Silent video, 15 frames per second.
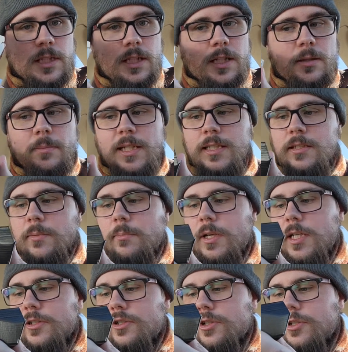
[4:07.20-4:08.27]

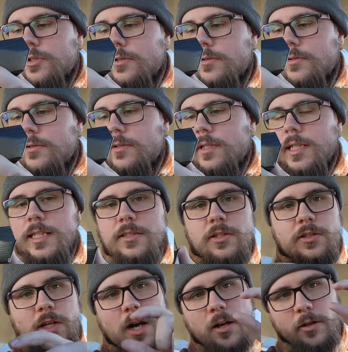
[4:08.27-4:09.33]
It's
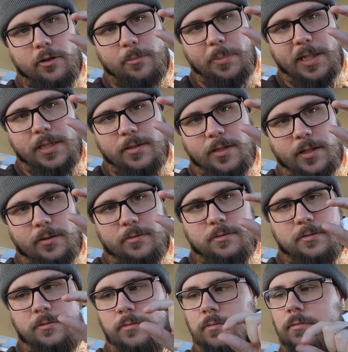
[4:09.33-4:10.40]
a taller pizza,
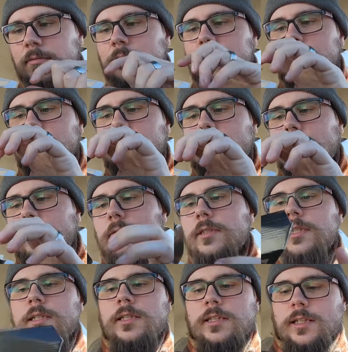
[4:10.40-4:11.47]
you know.
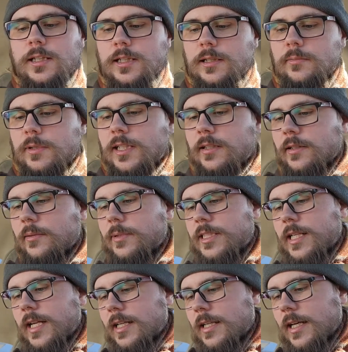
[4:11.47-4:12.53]
Here, let me
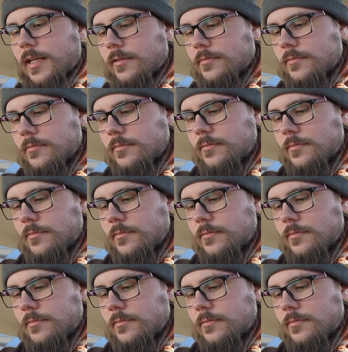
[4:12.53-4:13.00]
take it out.